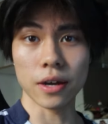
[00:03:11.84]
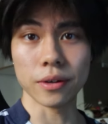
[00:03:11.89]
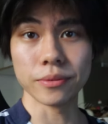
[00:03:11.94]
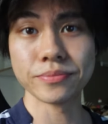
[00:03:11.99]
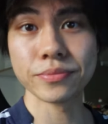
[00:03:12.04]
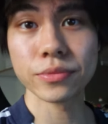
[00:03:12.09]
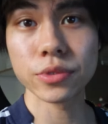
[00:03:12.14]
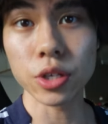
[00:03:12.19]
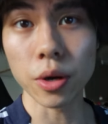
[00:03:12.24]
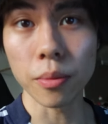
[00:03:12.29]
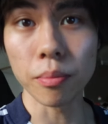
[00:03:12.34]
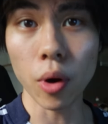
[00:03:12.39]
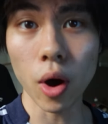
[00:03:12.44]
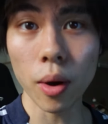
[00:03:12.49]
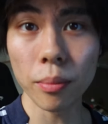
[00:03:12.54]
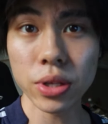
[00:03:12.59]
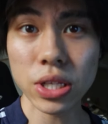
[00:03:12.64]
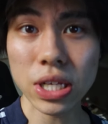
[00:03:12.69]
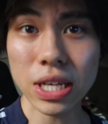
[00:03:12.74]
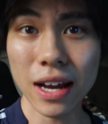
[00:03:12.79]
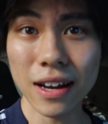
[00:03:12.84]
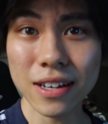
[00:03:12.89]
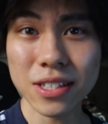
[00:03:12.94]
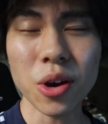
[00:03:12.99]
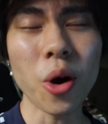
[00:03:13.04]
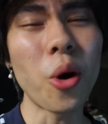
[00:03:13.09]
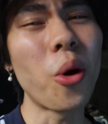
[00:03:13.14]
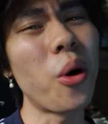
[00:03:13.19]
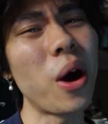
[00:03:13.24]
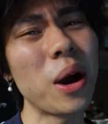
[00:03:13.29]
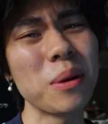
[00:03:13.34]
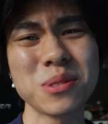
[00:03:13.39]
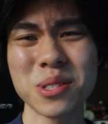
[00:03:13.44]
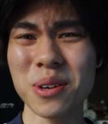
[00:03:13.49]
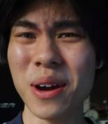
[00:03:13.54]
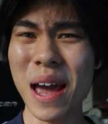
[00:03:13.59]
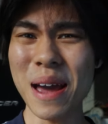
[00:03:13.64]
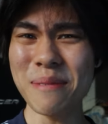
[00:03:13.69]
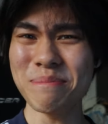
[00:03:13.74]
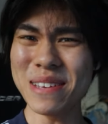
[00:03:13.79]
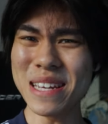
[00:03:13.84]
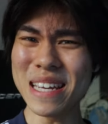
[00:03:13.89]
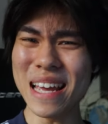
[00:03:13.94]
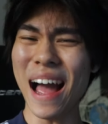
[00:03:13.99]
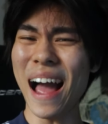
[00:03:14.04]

Yeah, so bon appetit guys. Oh, I'm so happy.